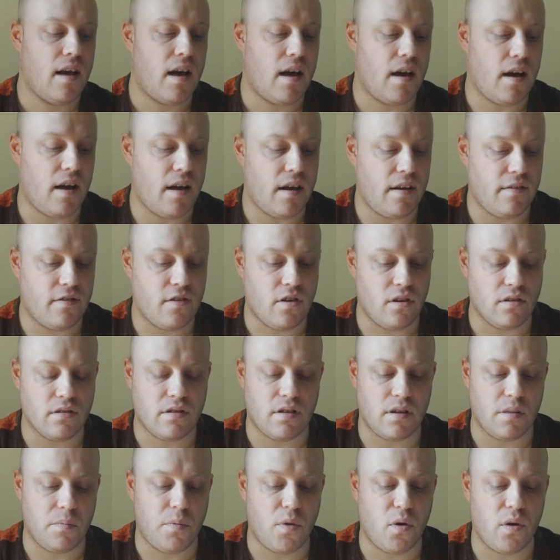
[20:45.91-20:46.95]
And I've got
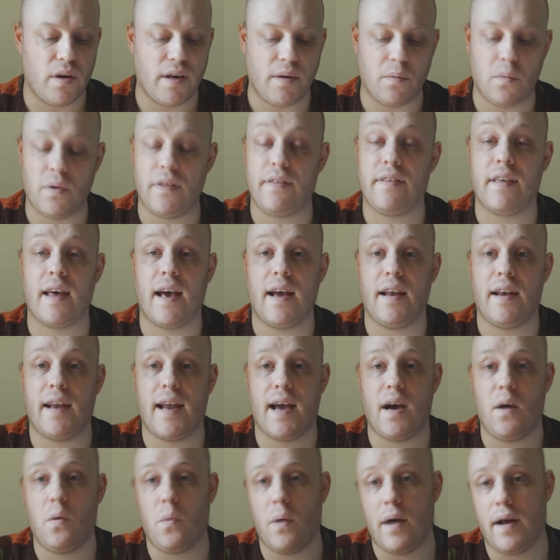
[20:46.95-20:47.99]
to the point with that
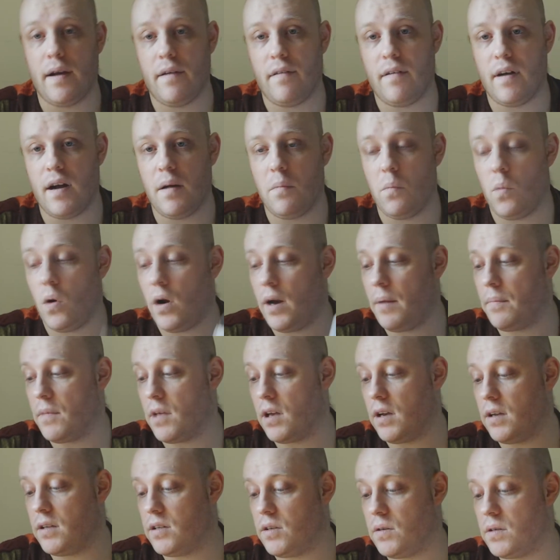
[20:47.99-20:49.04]
now where what I'm
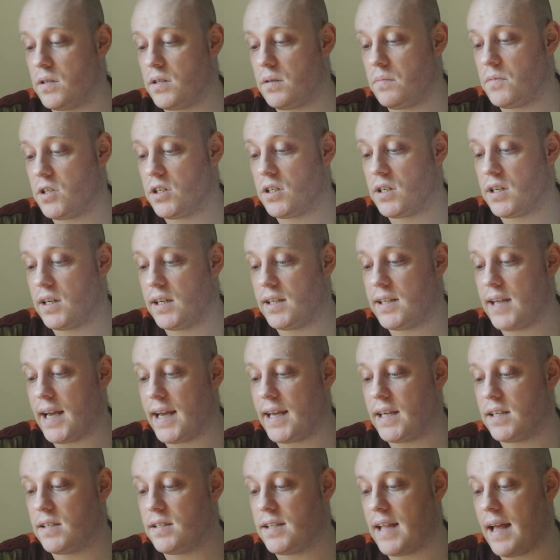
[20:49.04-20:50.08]
going to do is I'm just going to
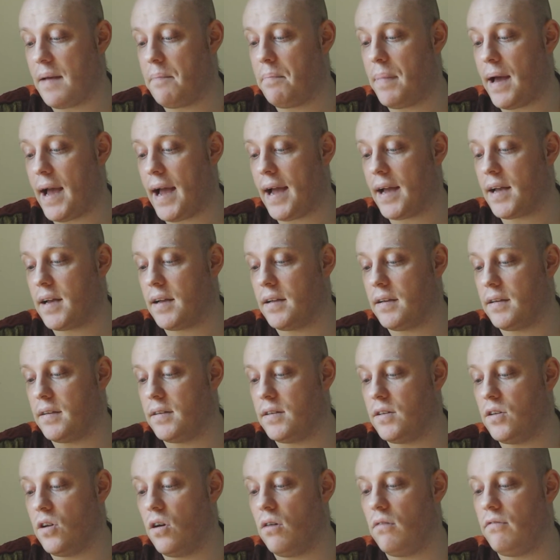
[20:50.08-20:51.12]
take a step back
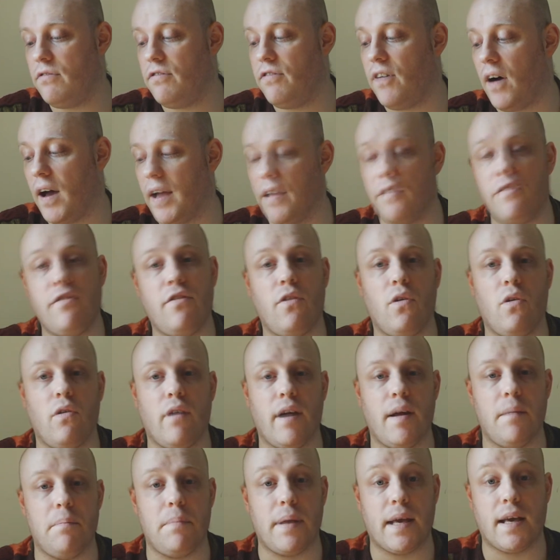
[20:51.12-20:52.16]
and not fight
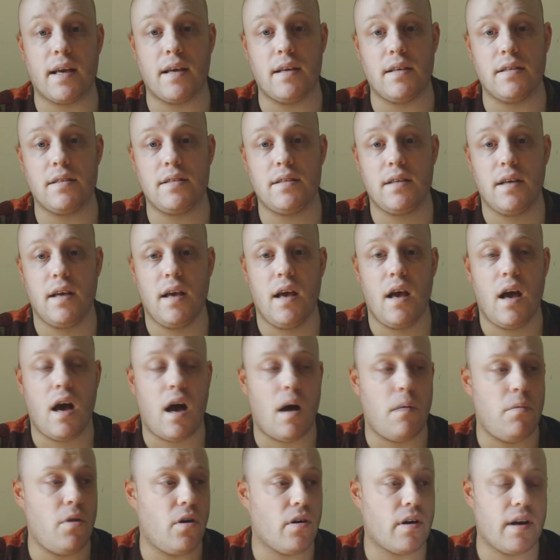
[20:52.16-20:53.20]
for it, because
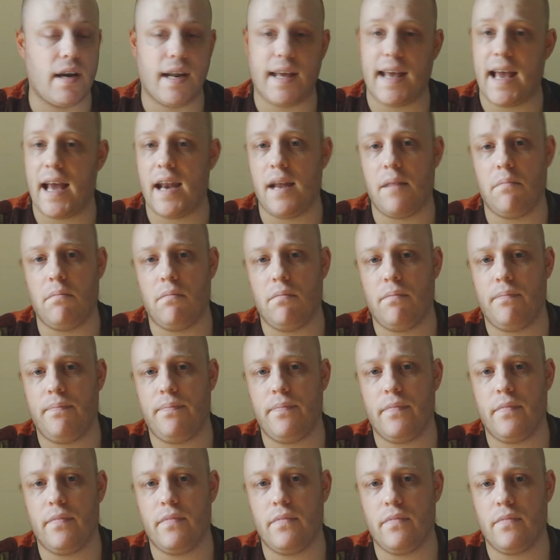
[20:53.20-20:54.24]
I'm not going to get him
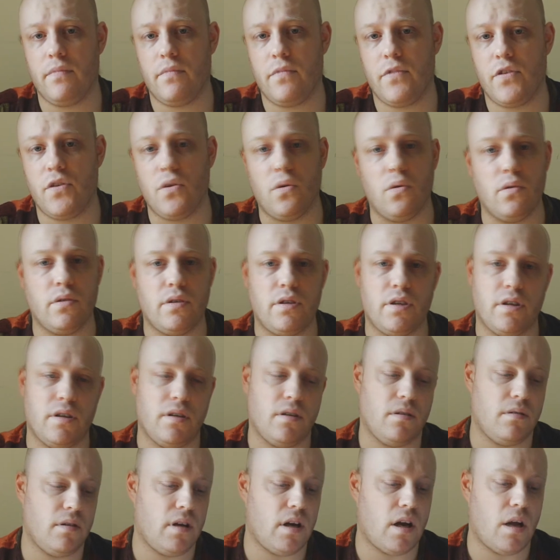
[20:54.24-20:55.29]
brought
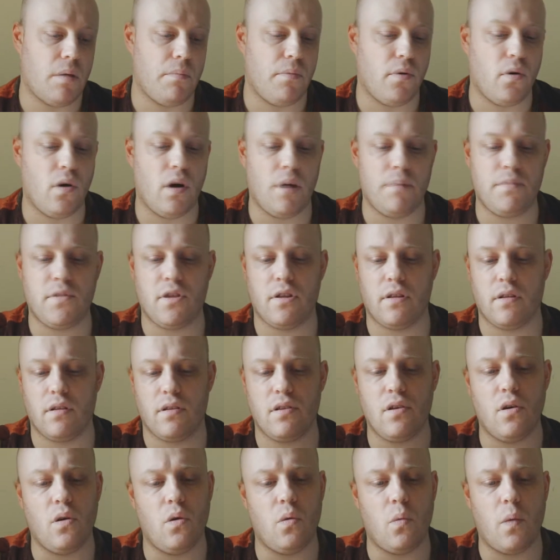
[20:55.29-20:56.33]
up to the
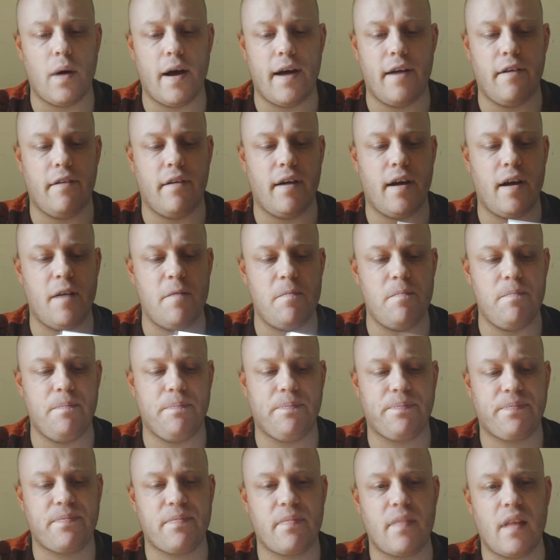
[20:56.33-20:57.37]
thought where
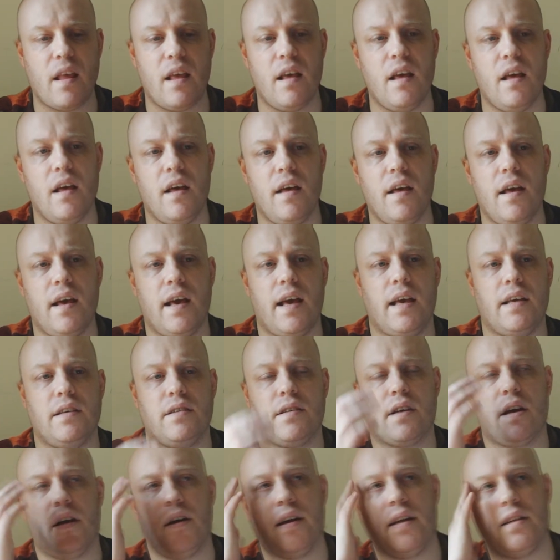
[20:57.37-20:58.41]

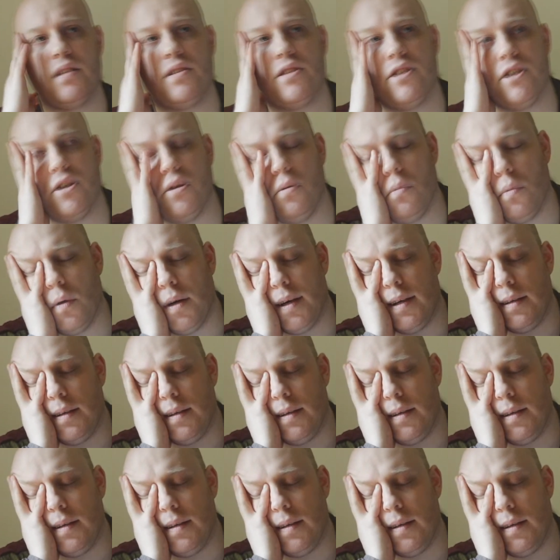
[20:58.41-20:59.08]
he's going to